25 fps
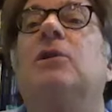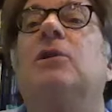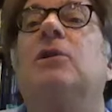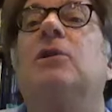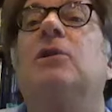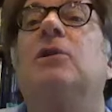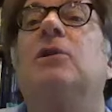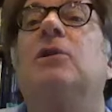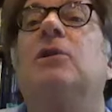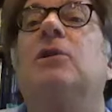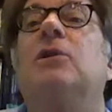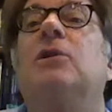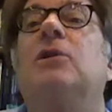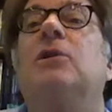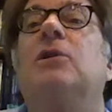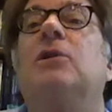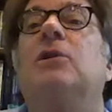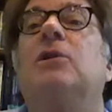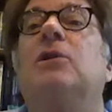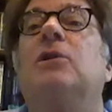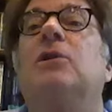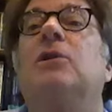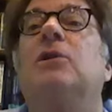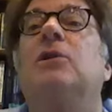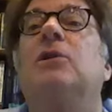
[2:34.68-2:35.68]

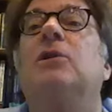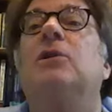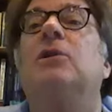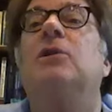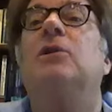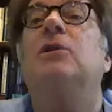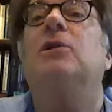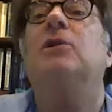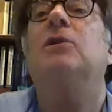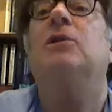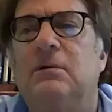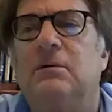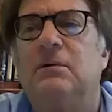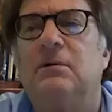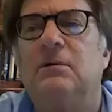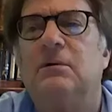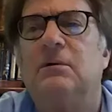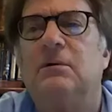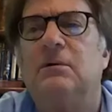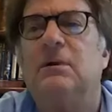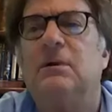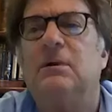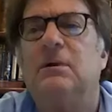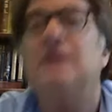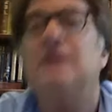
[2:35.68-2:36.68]
cancer.
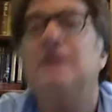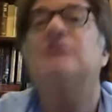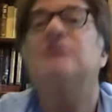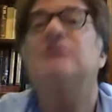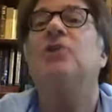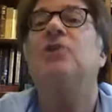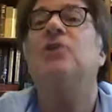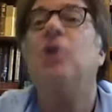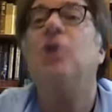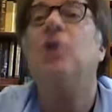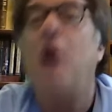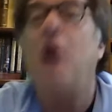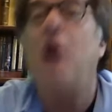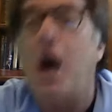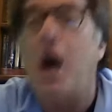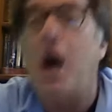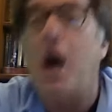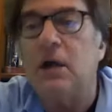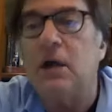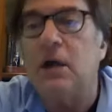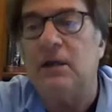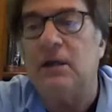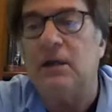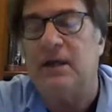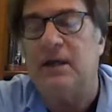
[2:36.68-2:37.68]
Is
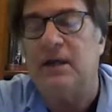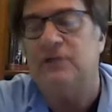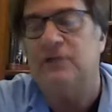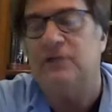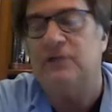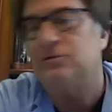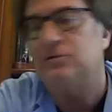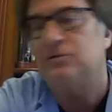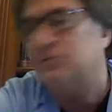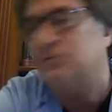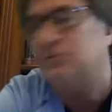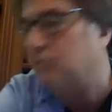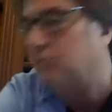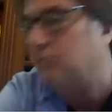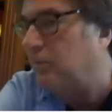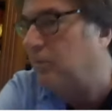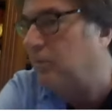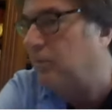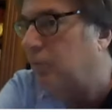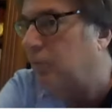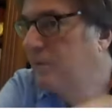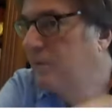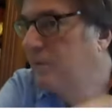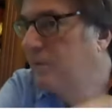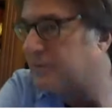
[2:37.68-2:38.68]
lung cancer. So
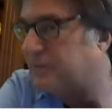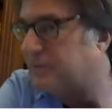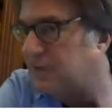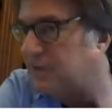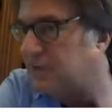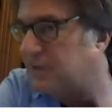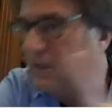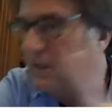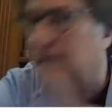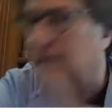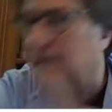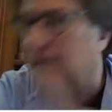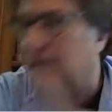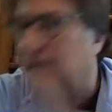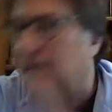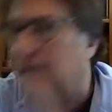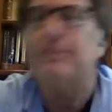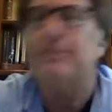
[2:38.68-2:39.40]
important to say it again.